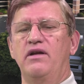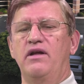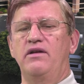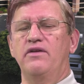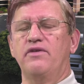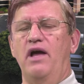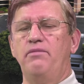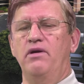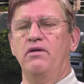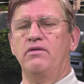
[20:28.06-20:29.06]
in his
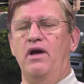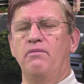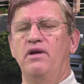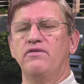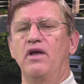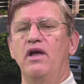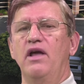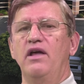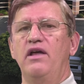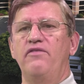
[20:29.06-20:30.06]
time here, Tom, is
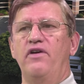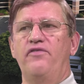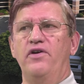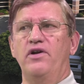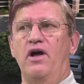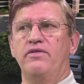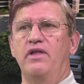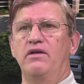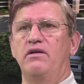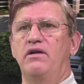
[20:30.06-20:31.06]
he figured out
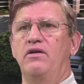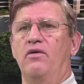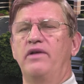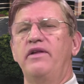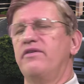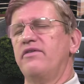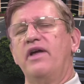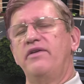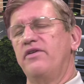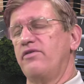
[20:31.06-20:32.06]
that, and this is
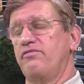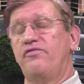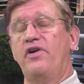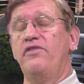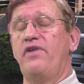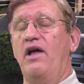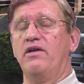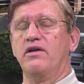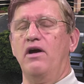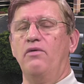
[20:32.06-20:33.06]
very
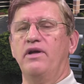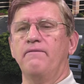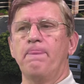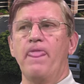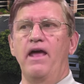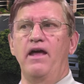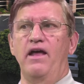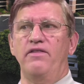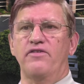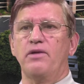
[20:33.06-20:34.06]
valid accounting,
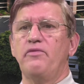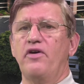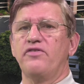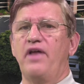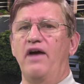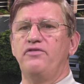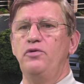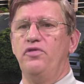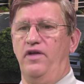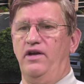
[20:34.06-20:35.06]
that some of our staff
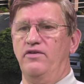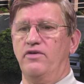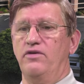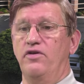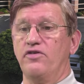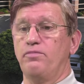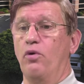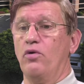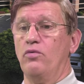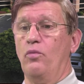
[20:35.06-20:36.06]
do things to
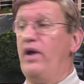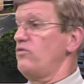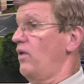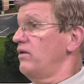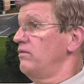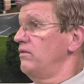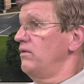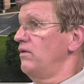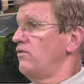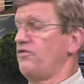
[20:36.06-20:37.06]
support wastewater.
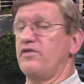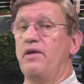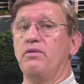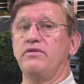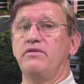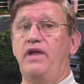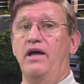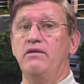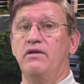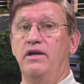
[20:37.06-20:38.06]
So, for example,
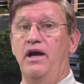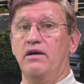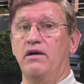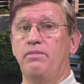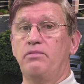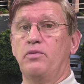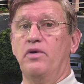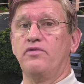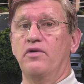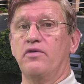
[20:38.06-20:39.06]
Dan Kinnick, our public
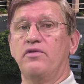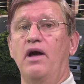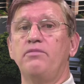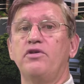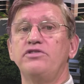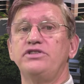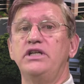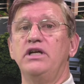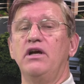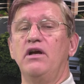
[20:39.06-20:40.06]
works director, Tom
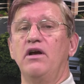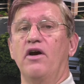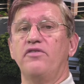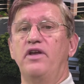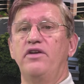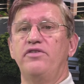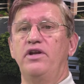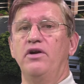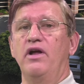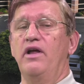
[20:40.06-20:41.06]
Turchi, our city
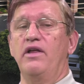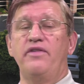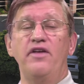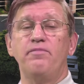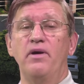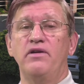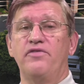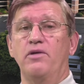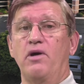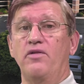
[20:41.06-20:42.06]
engineer, they spend a
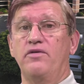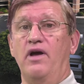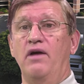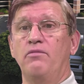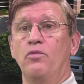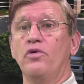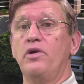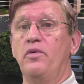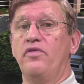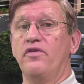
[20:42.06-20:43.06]
fair amount of their time
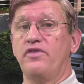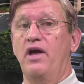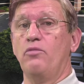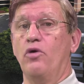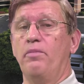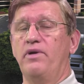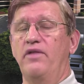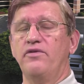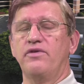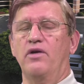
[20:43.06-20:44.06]
working with Sam Warp and
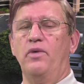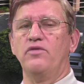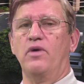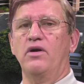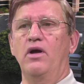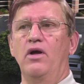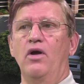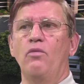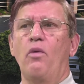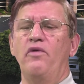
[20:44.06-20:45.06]
others down at
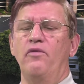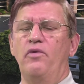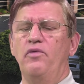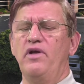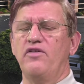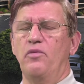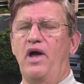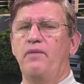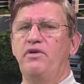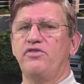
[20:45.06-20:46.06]
wastewater. Well, we realize that
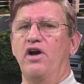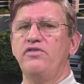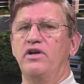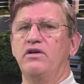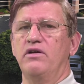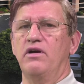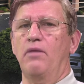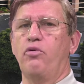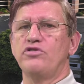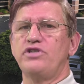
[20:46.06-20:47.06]
we ought to be charging
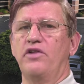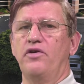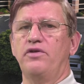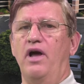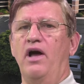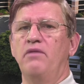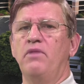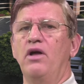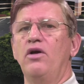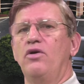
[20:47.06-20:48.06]
a portion of their
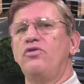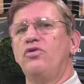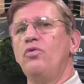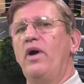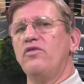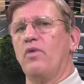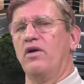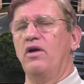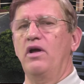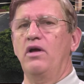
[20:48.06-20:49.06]
time to
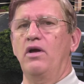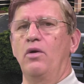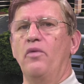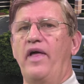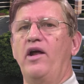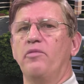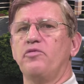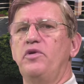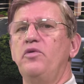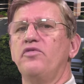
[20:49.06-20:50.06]
wastewater. Well, that
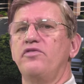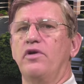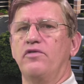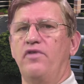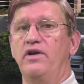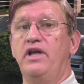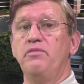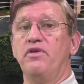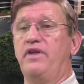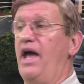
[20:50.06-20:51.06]
helps reduce the general fund,
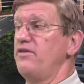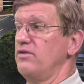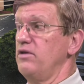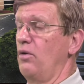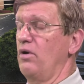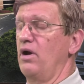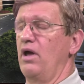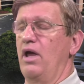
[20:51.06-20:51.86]
keeps the taxes lower.